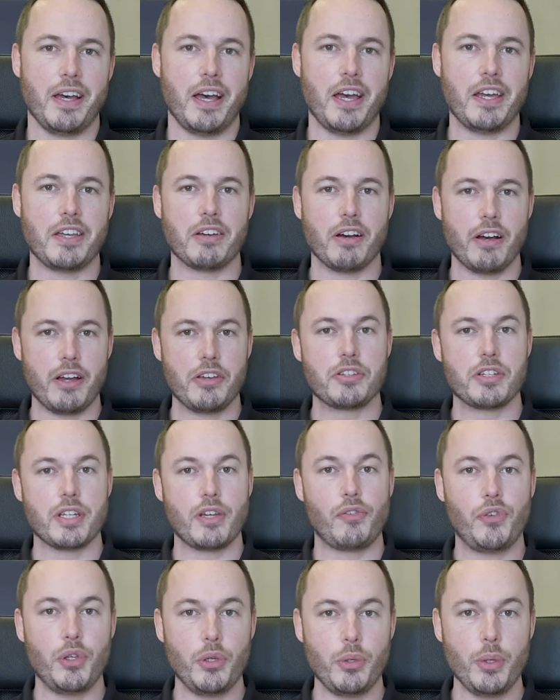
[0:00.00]
Hey guys,
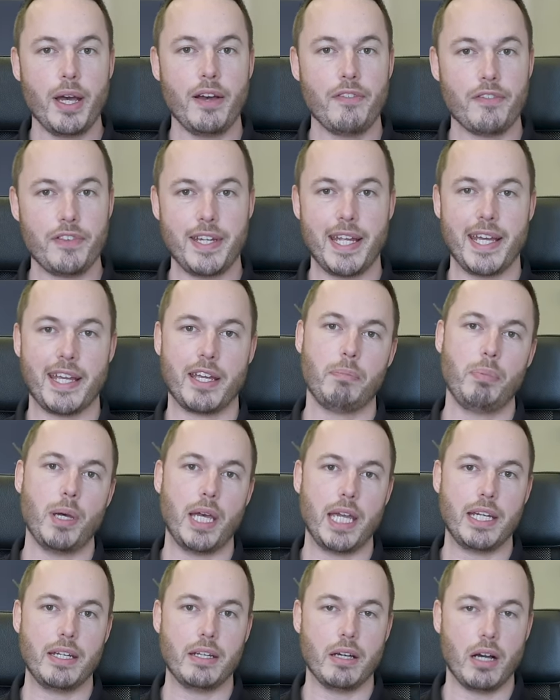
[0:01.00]
if you have neck
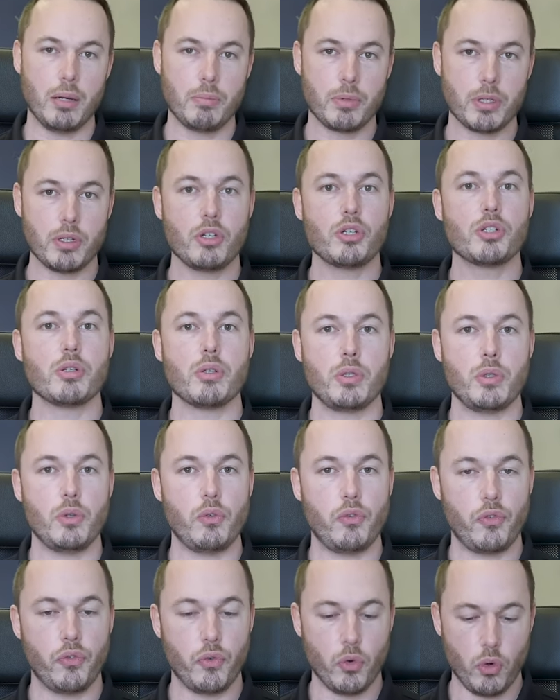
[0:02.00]
pain, I'm going to show you
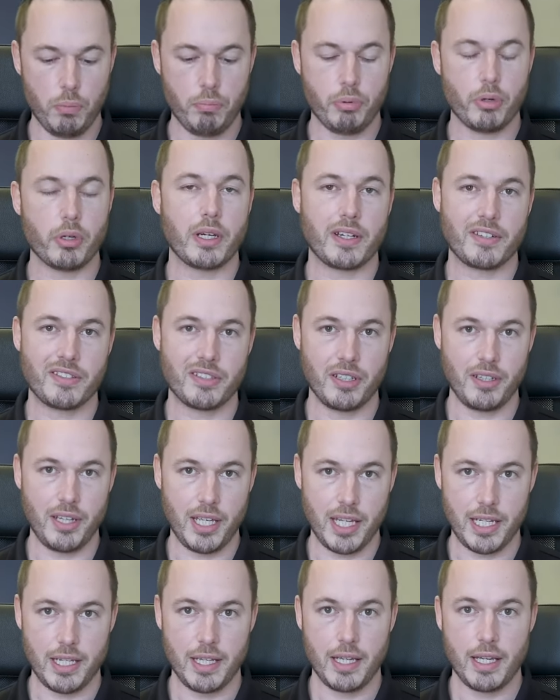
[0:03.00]
four products
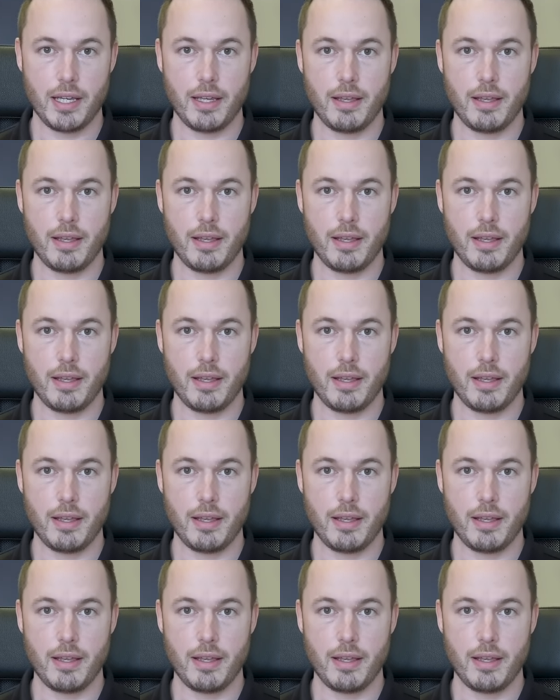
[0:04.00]
today